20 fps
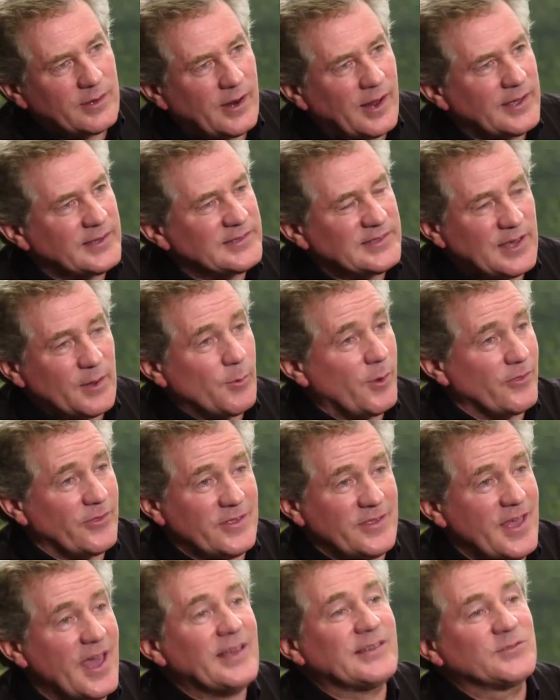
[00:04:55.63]
And I say, well, the
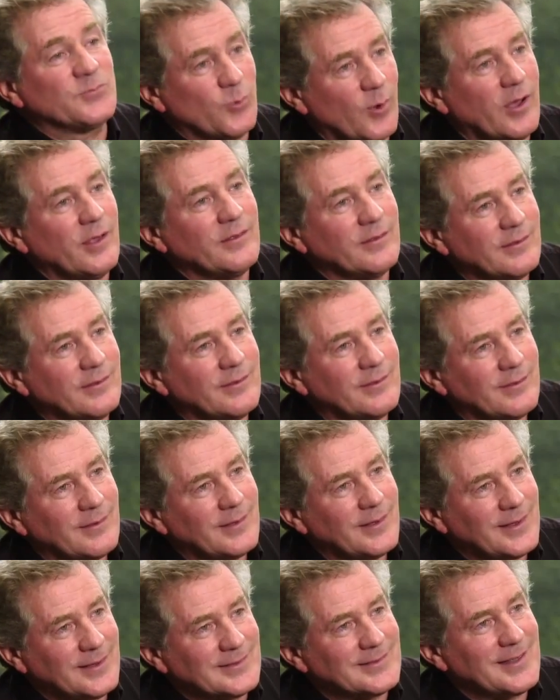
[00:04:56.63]
next one
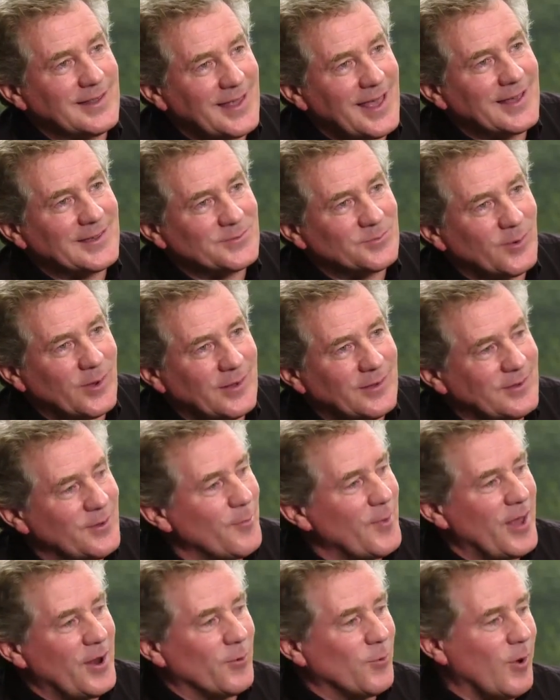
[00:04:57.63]
it's the next one, no
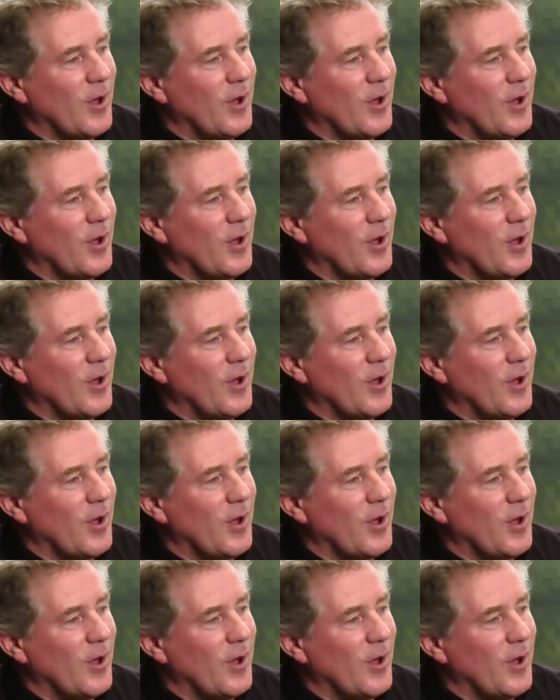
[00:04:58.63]
matter